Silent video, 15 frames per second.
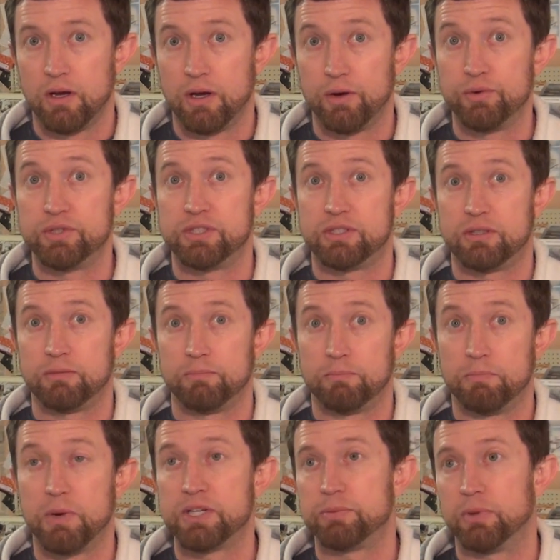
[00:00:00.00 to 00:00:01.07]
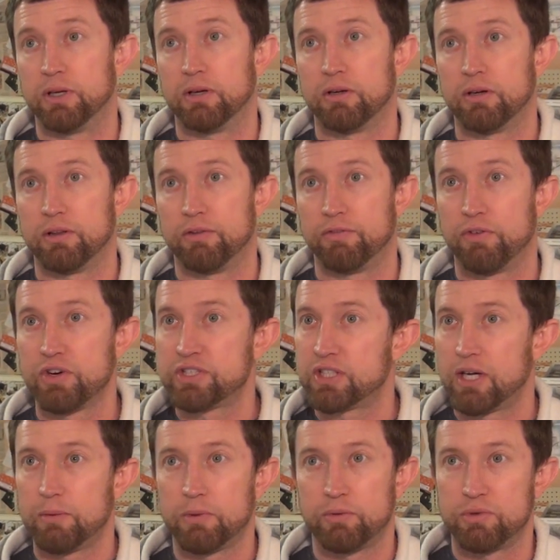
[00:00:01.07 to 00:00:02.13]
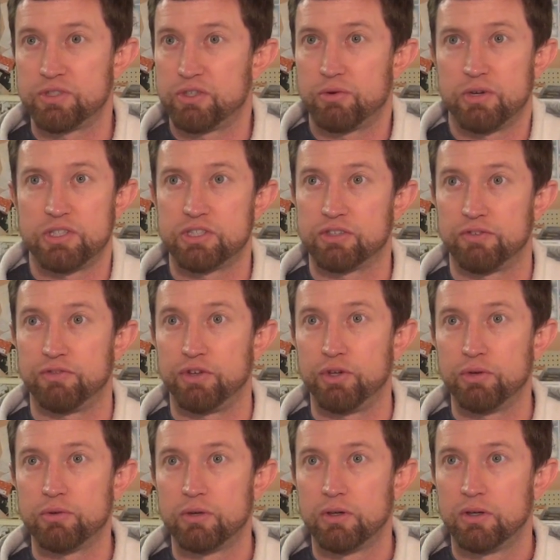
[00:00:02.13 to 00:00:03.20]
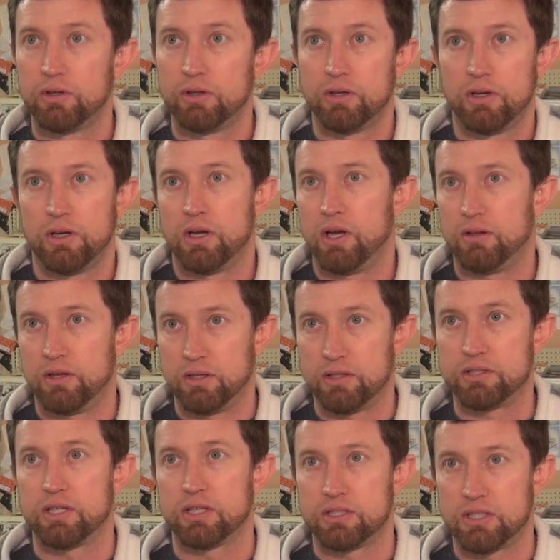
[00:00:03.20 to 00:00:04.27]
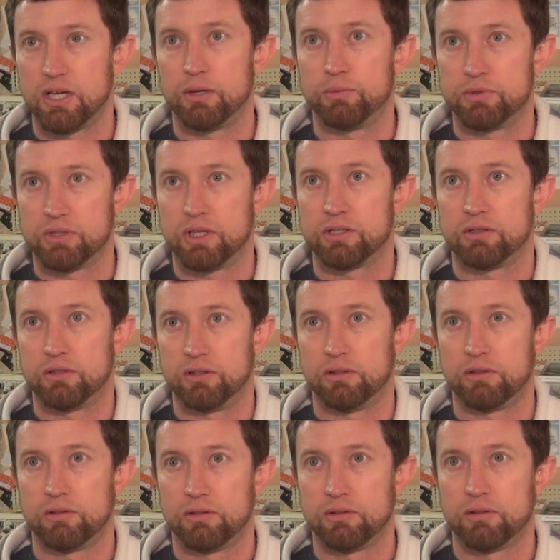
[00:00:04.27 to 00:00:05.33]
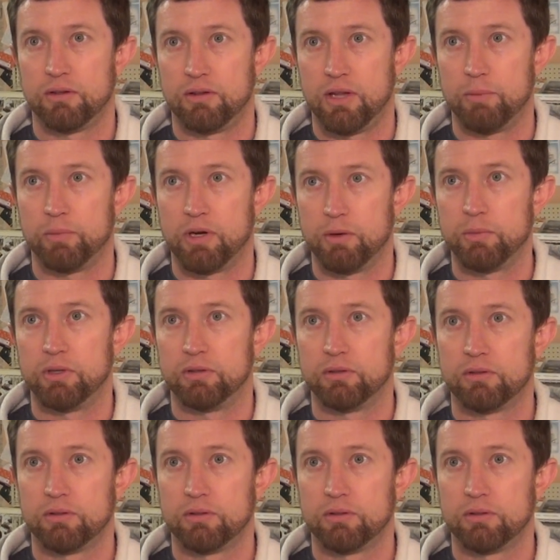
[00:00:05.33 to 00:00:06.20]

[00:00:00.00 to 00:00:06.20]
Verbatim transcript: It was much bigger. Oh, the first yeah. time there was only just a few, and then the second time was actually them coming.